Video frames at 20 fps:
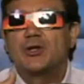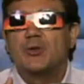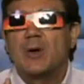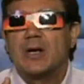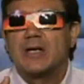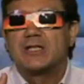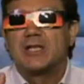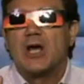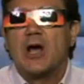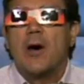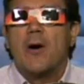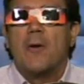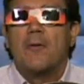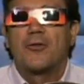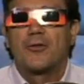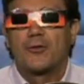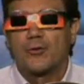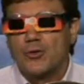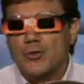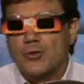to us
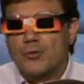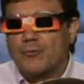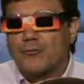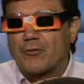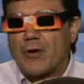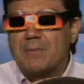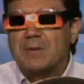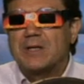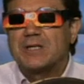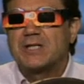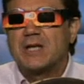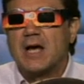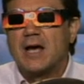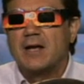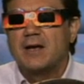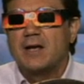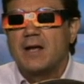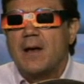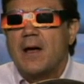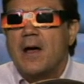through from the
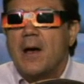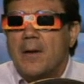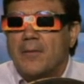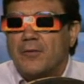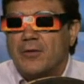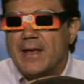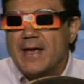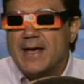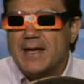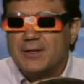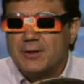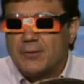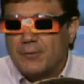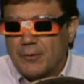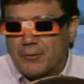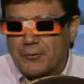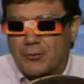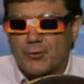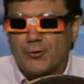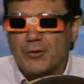sun in
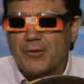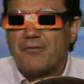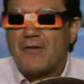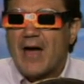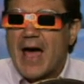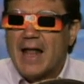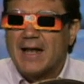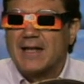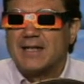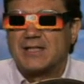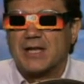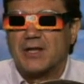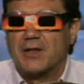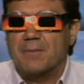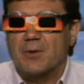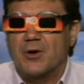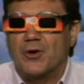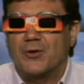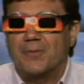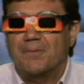through the valleys of
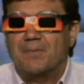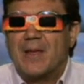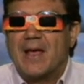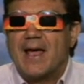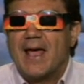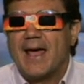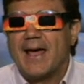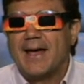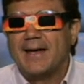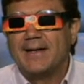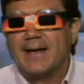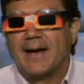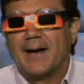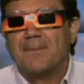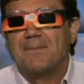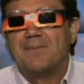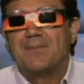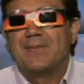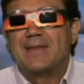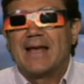the moon. And
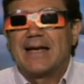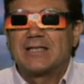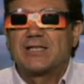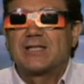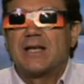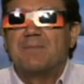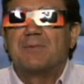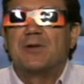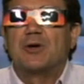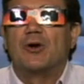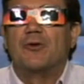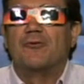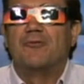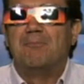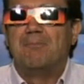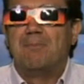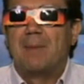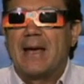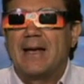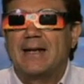uh, that's something called
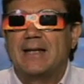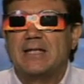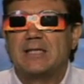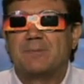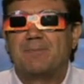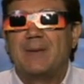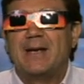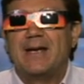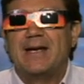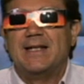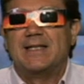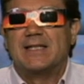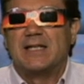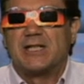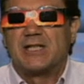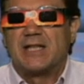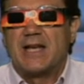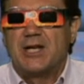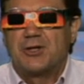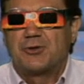Baily's beads,
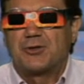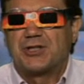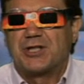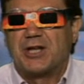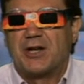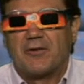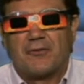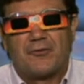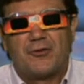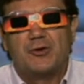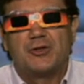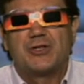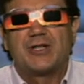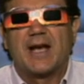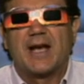and it's interesting a few